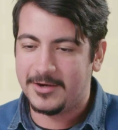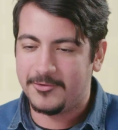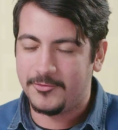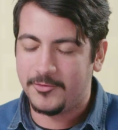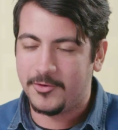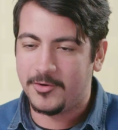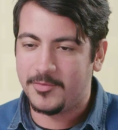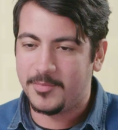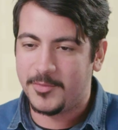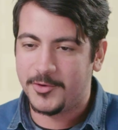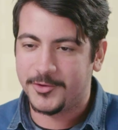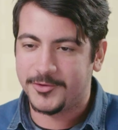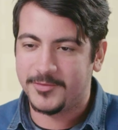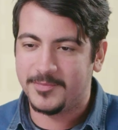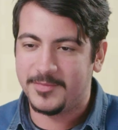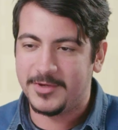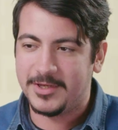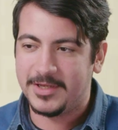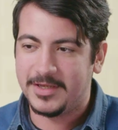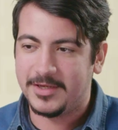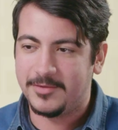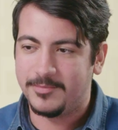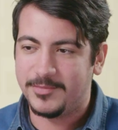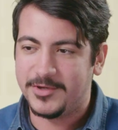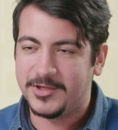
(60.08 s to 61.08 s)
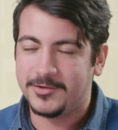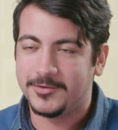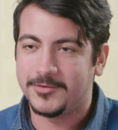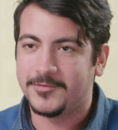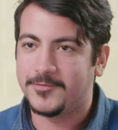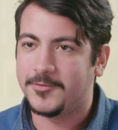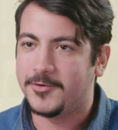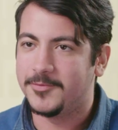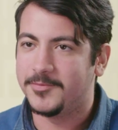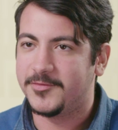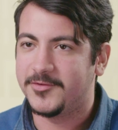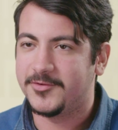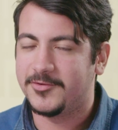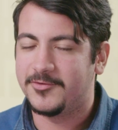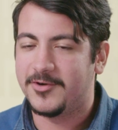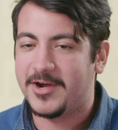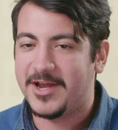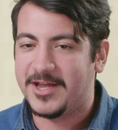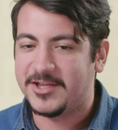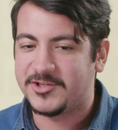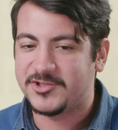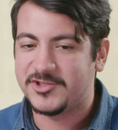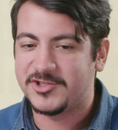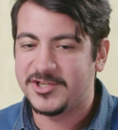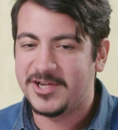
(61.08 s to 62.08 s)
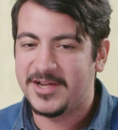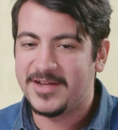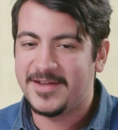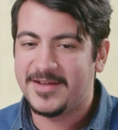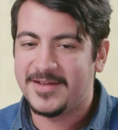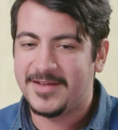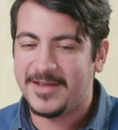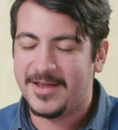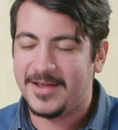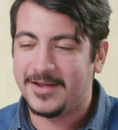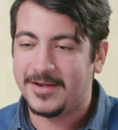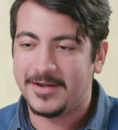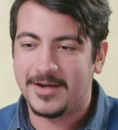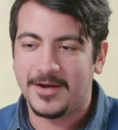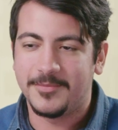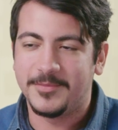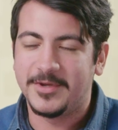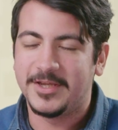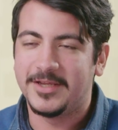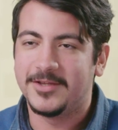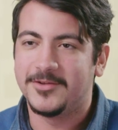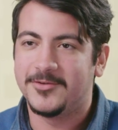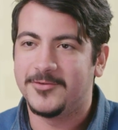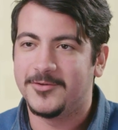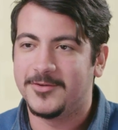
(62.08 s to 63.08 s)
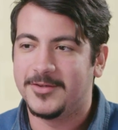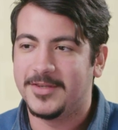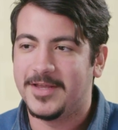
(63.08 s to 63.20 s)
a robot being built from scratch and coming into